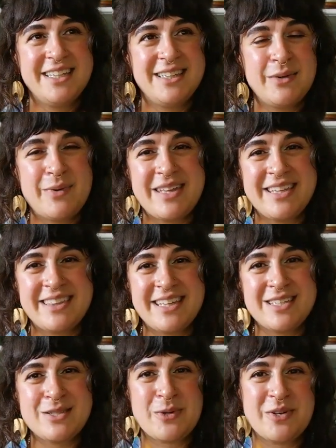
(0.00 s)
the way that
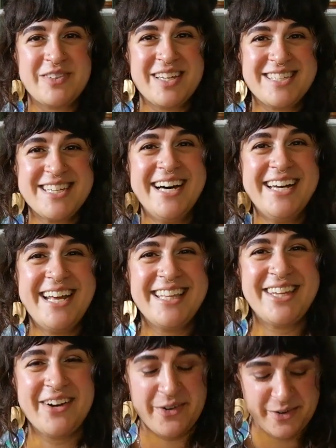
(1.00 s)
things sort of get done at
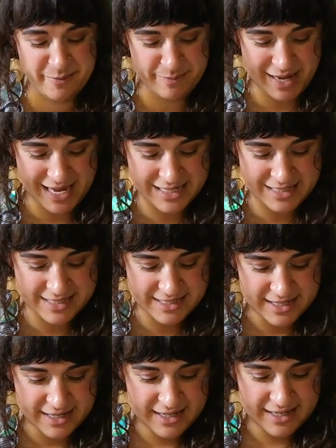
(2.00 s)
their own pace,
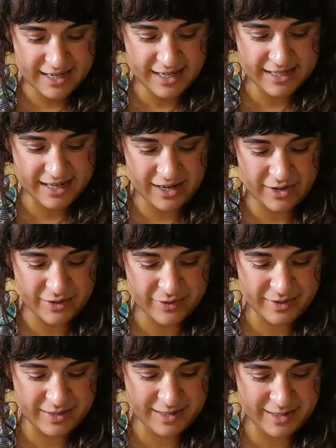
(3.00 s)
and
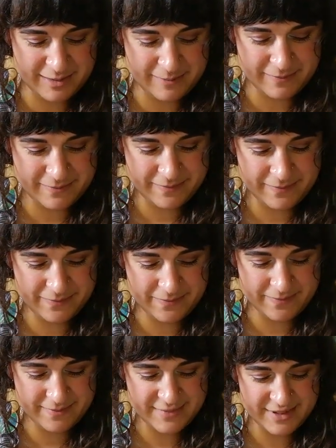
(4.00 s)
how
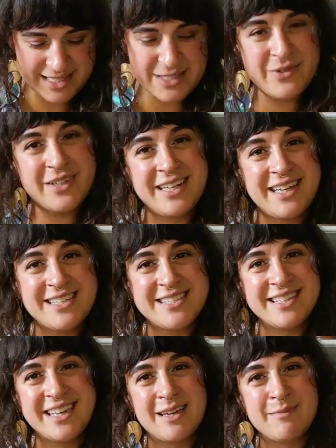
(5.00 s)
it's really nice
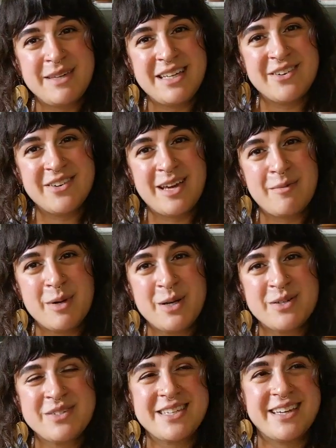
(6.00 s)
to like meet your
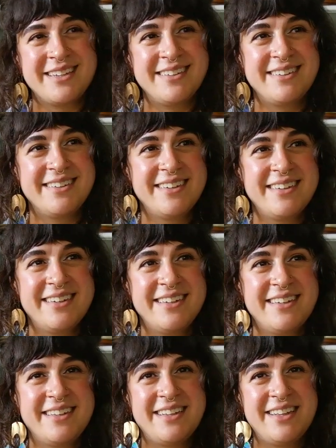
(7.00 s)
neighbors and
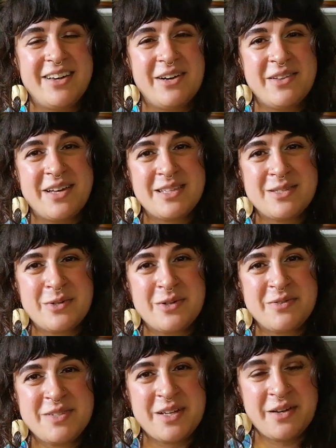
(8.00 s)
all that sort
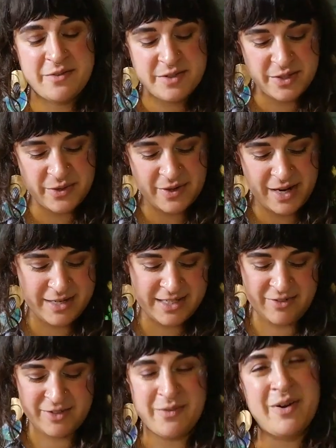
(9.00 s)
of stuff. So I
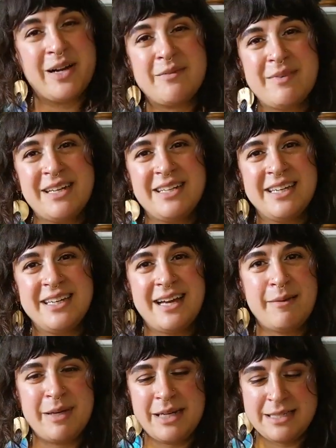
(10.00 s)
definitely recommend it. I
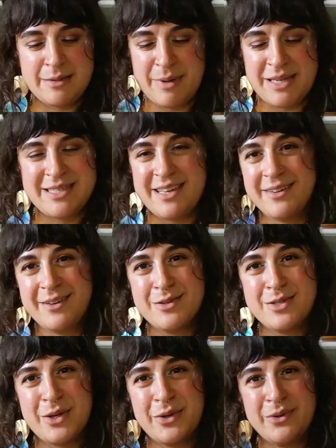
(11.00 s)
mean, it's a bestseller,
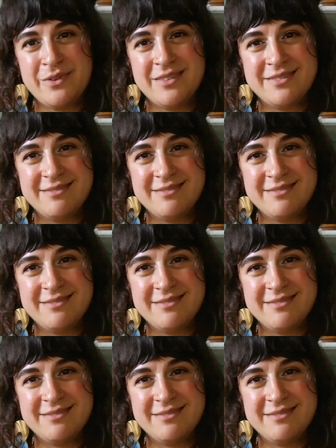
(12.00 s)
so